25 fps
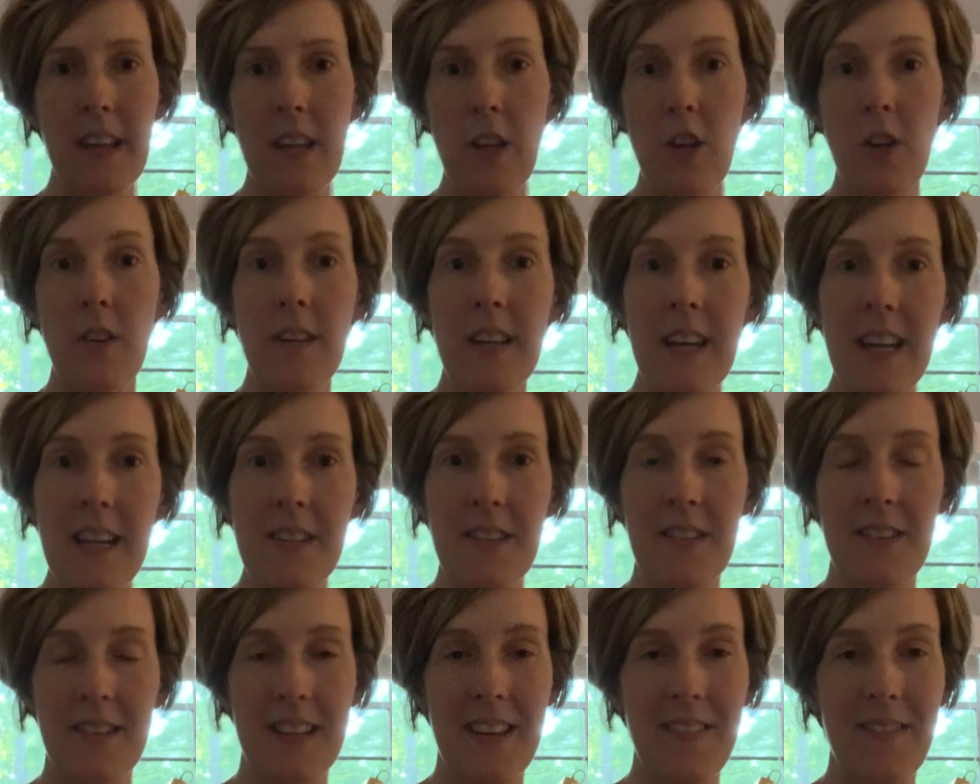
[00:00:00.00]
and your
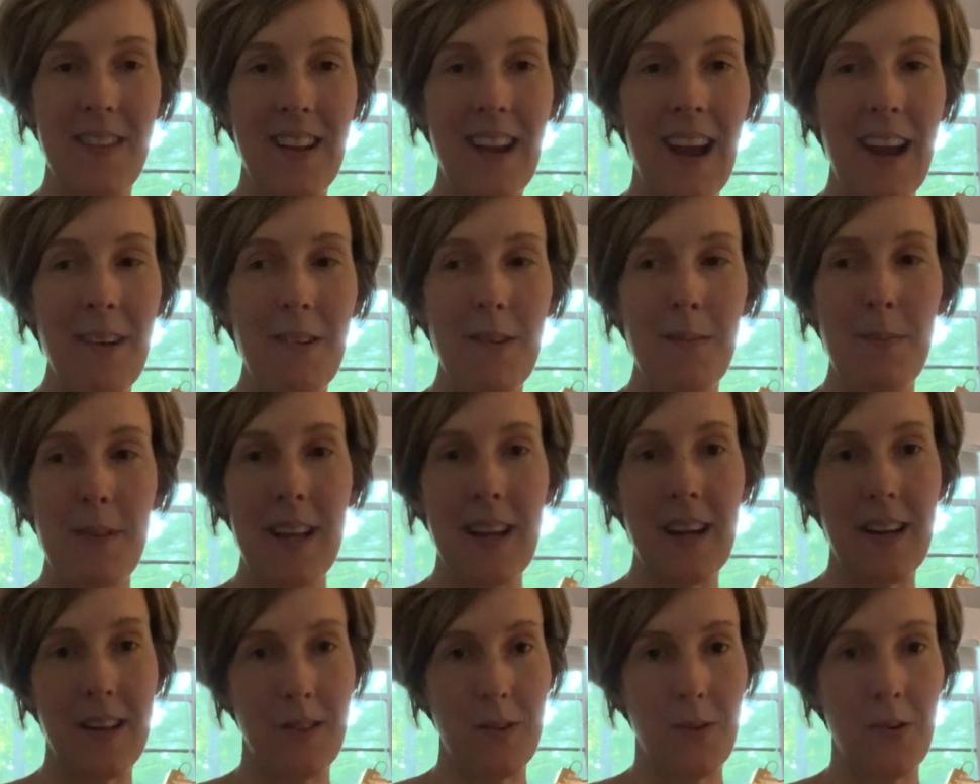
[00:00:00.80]
teachers even. I would
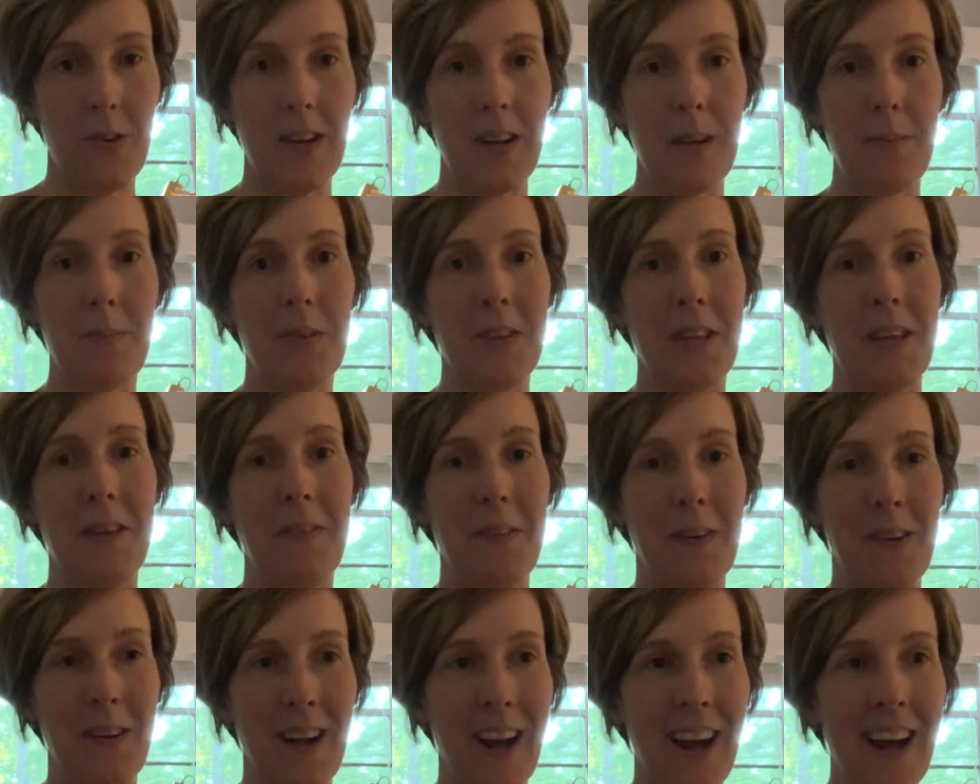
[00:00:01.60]
be an authority,
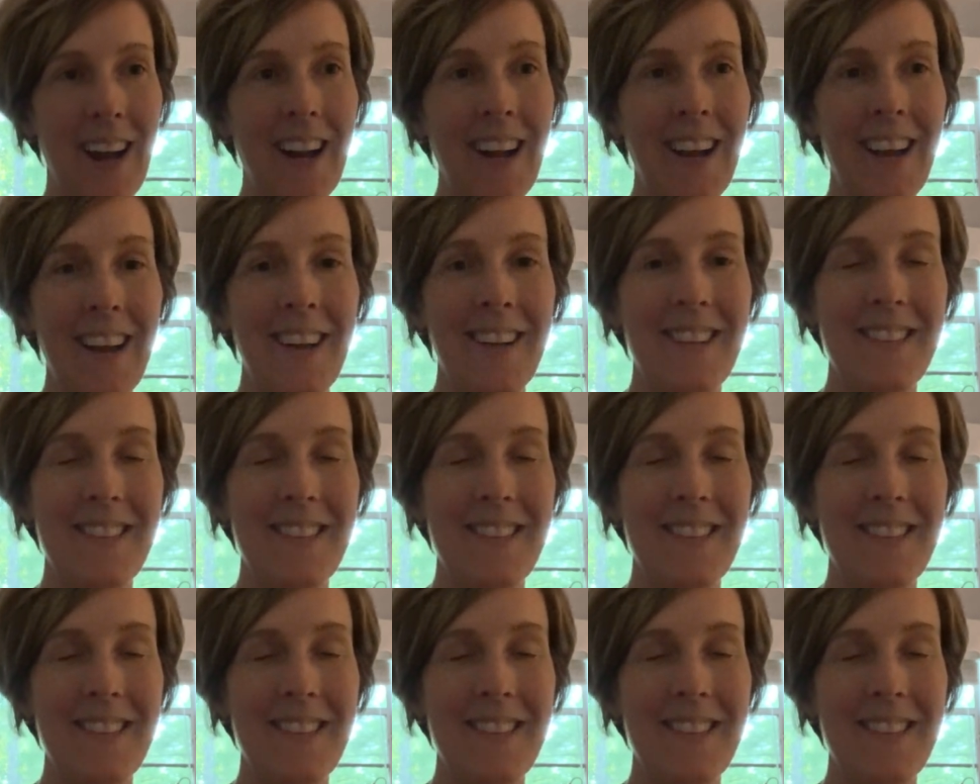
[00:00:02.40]
believe it or not.